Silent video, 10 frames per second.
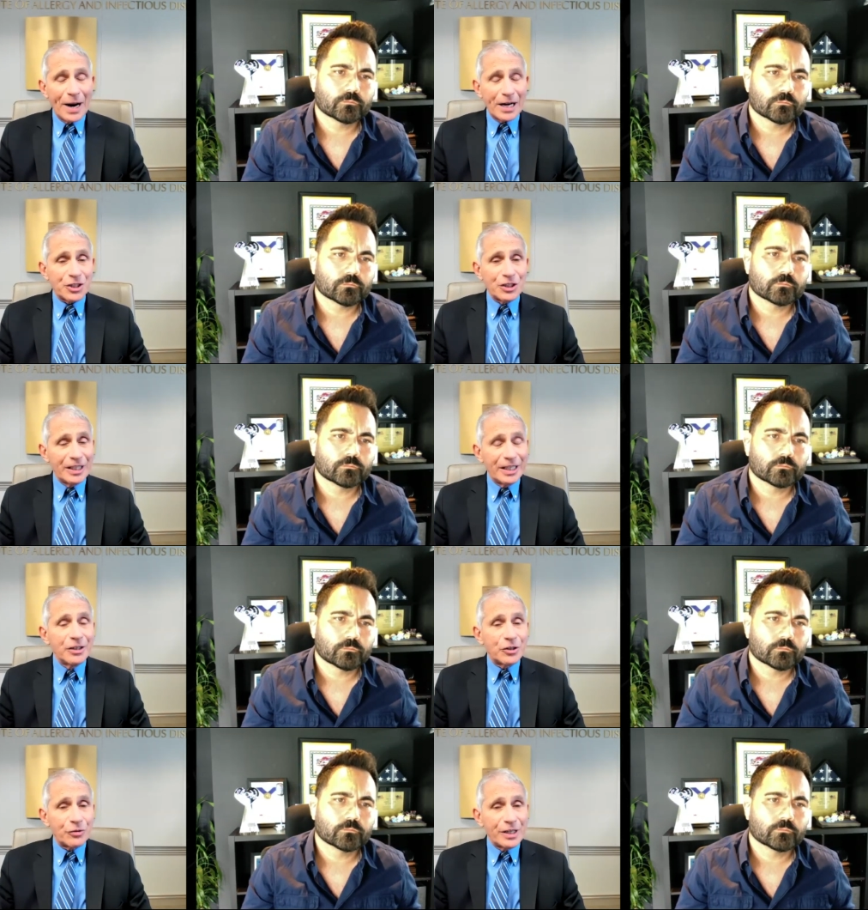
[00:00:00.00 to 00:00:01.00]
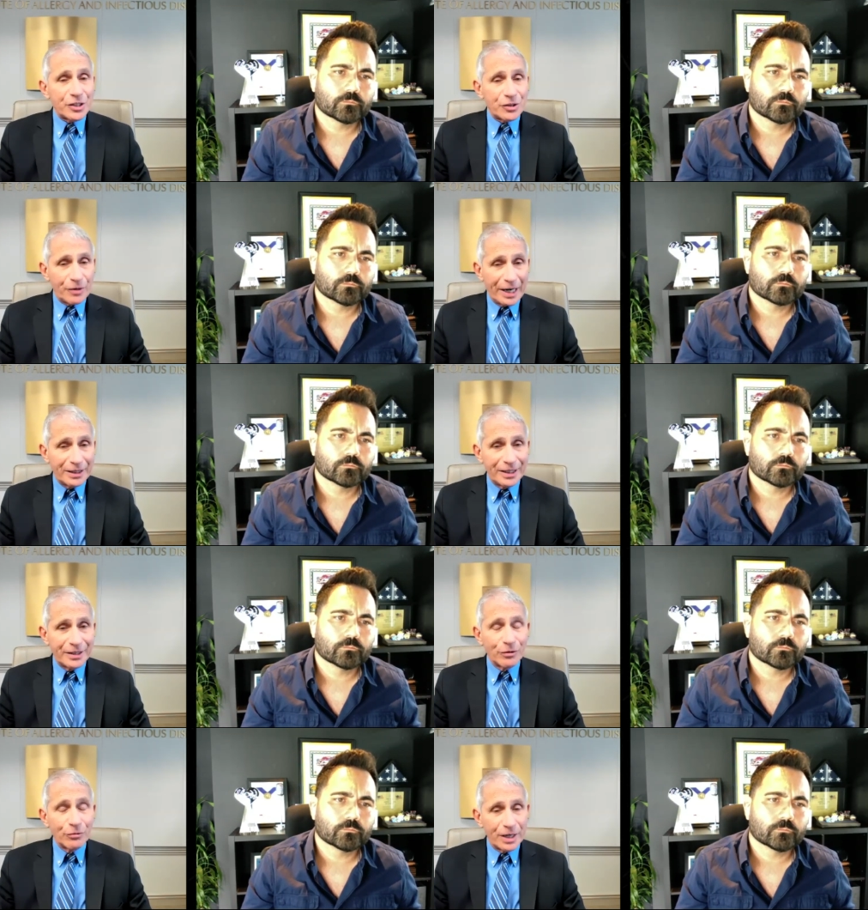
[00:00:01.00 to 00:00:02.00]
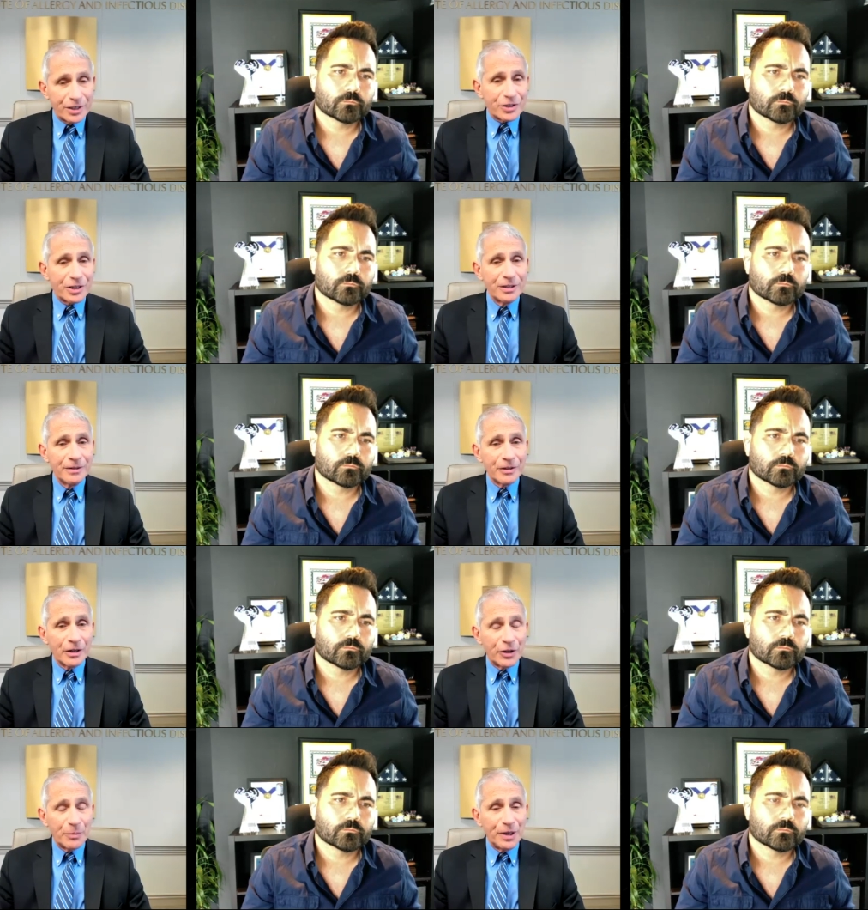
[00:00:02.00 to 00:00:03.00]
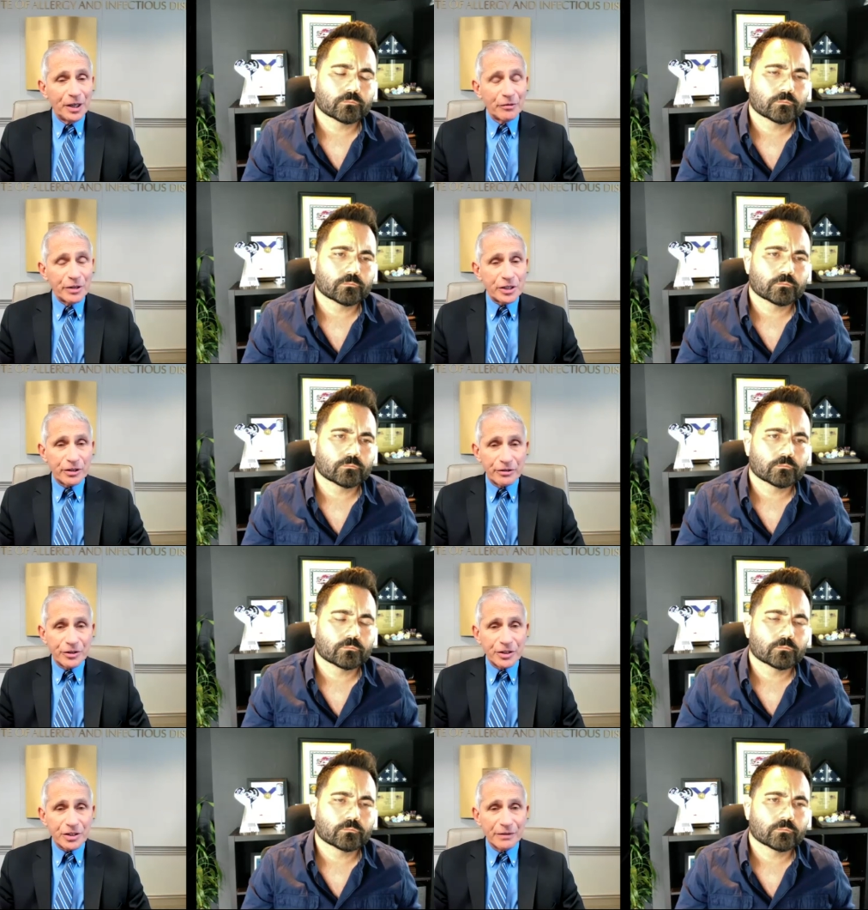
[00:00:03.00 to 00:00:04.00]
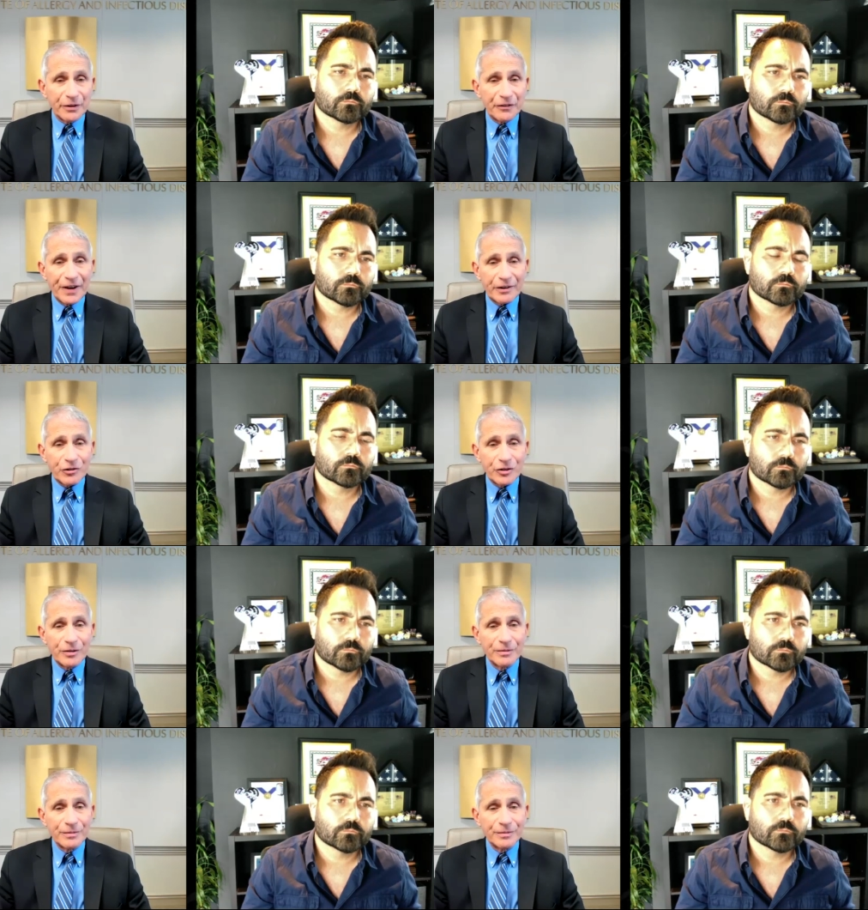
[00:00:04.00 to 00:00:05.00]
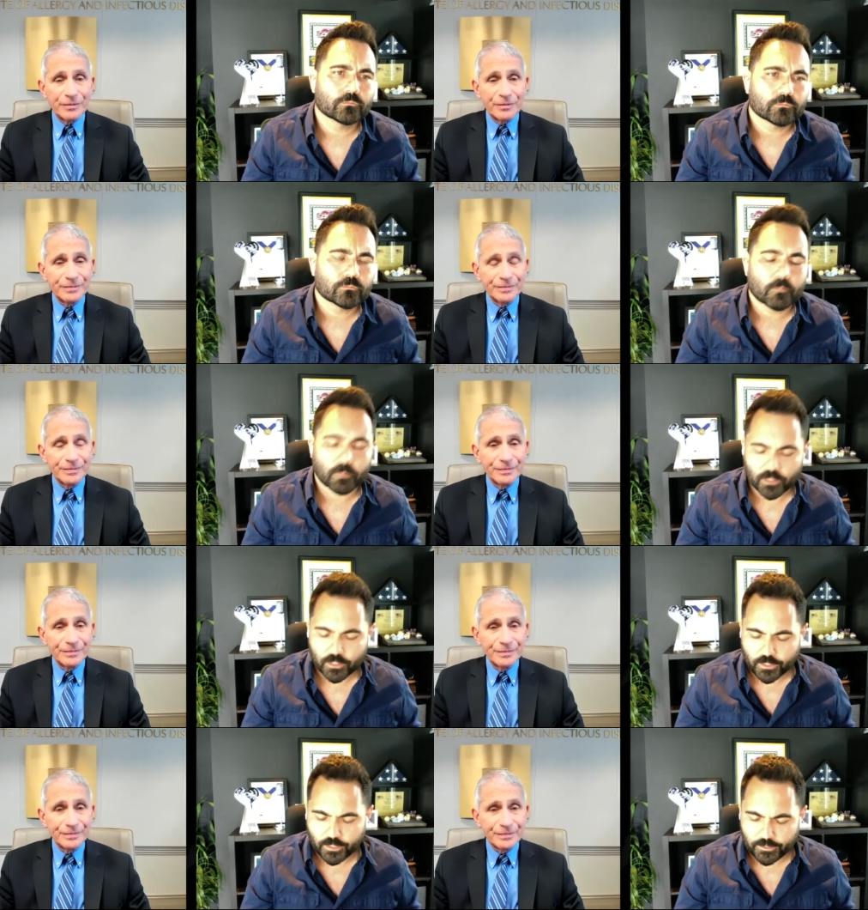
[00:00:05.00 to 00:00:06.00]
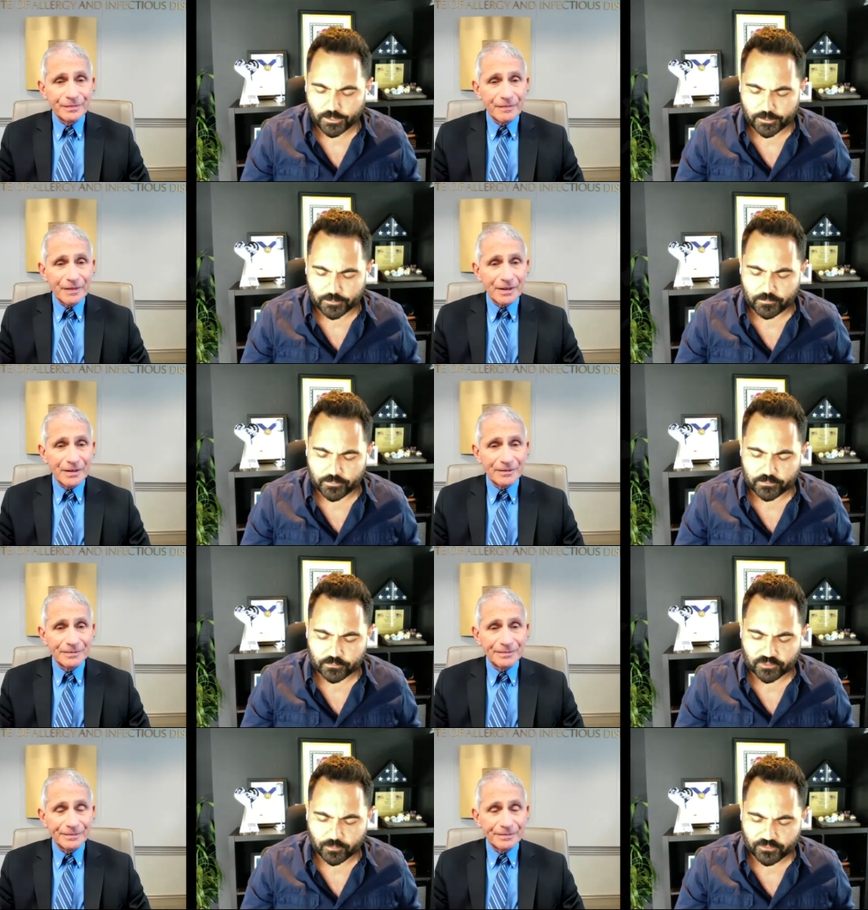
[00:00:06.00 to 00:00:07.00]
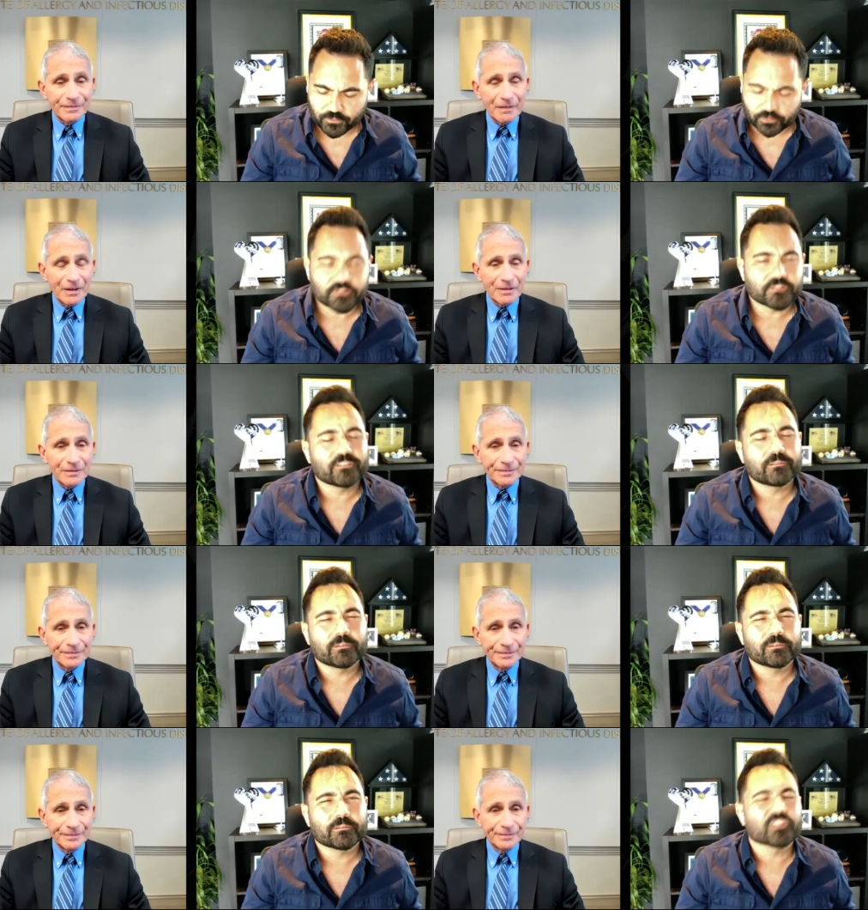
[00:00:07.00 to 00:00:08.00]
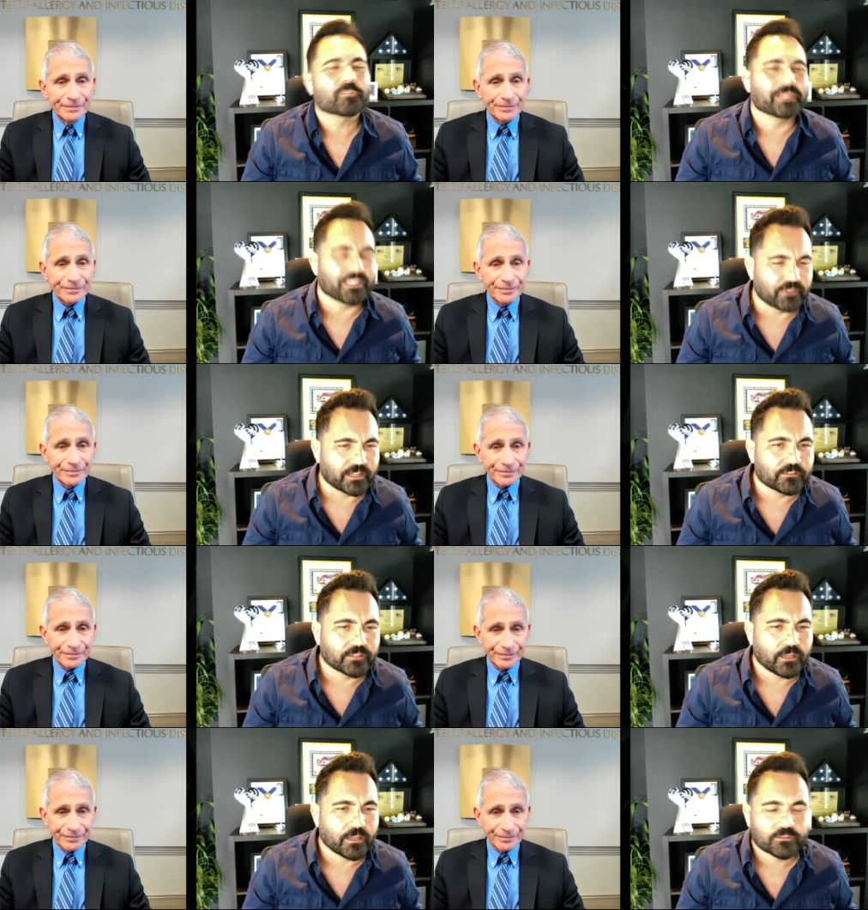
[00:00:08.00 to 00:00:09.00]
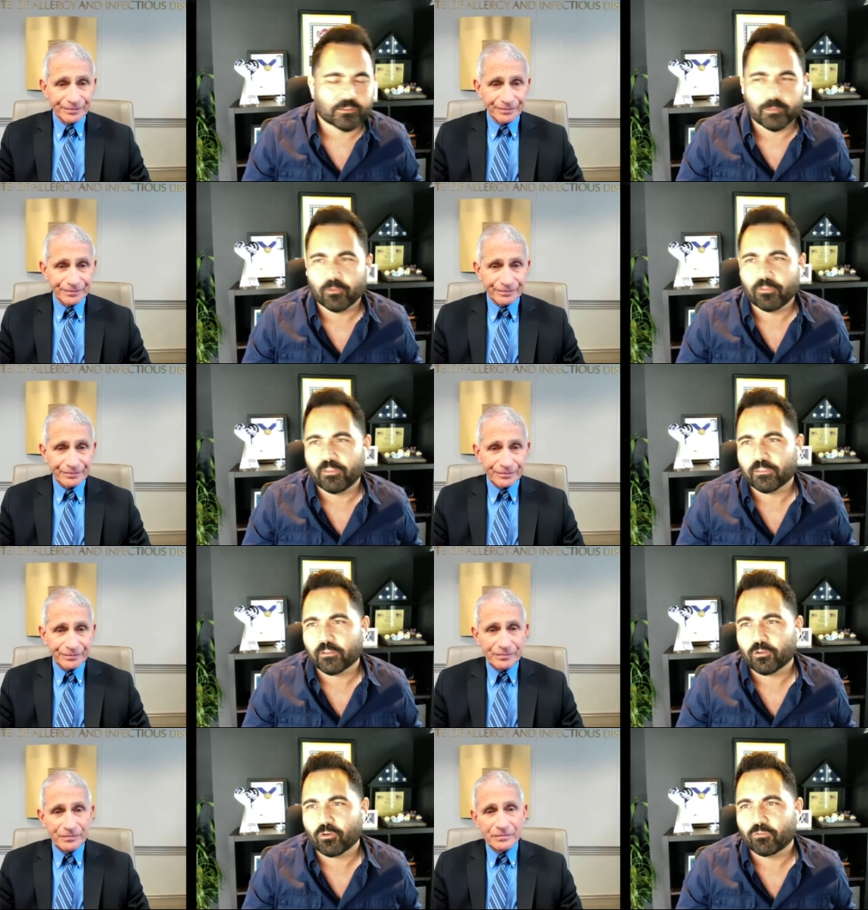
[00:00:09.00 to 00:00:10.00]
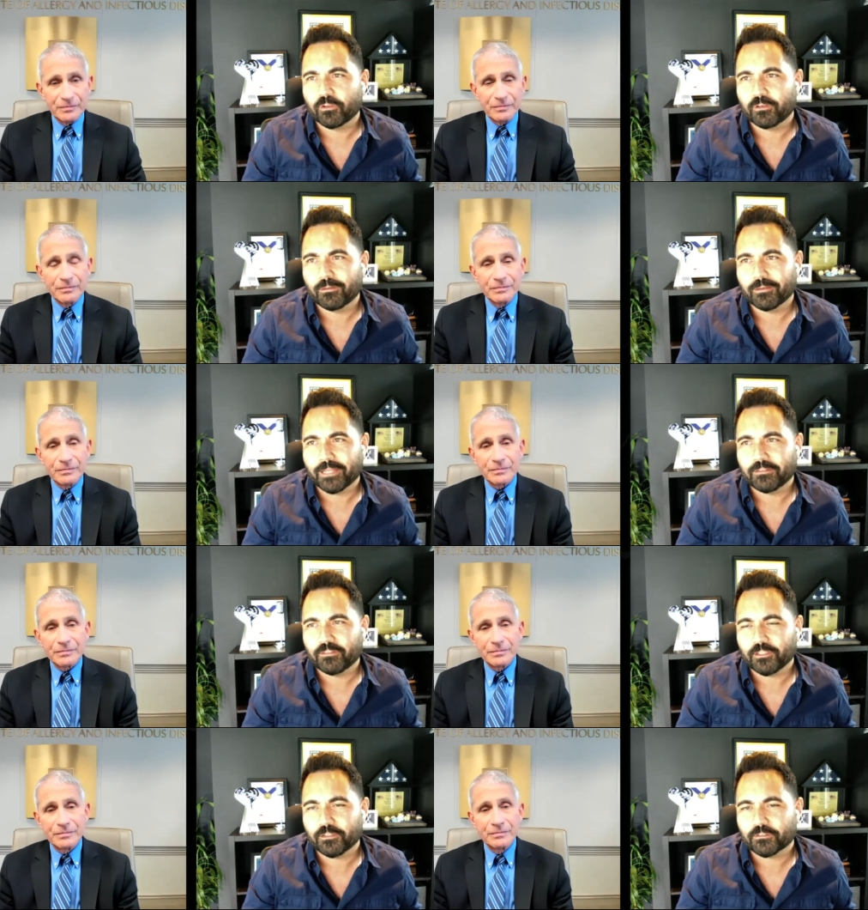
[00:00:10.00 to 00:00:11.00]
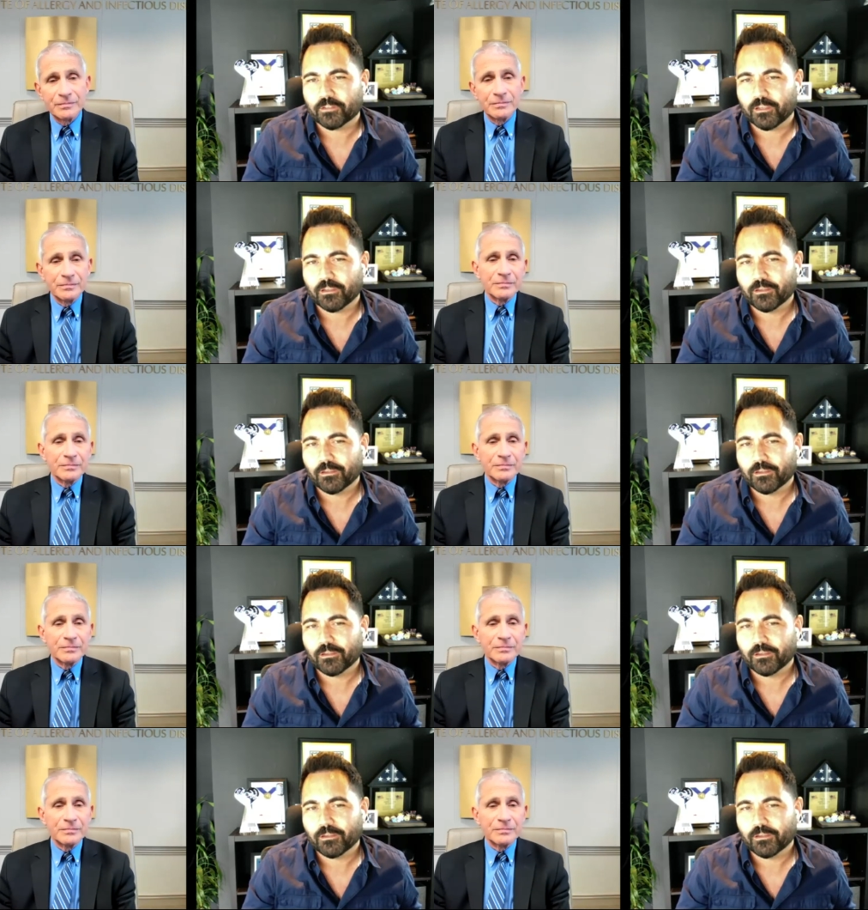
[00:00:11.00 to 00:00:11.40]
Speaker 1: actually increase greatly the risk of there being a resurgence of infection.
Speaker 2: Um, some are still in disbelief, I'd say. Some people think that COVID nineteen is a